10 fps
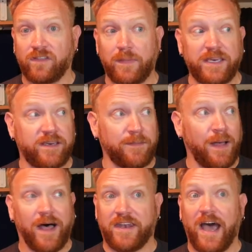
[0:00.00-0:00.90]
I mean, come
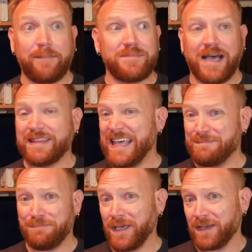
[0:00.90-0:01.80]
on, I'm not
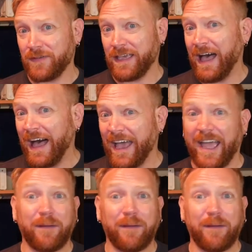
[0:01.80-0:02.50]
that big of a guy.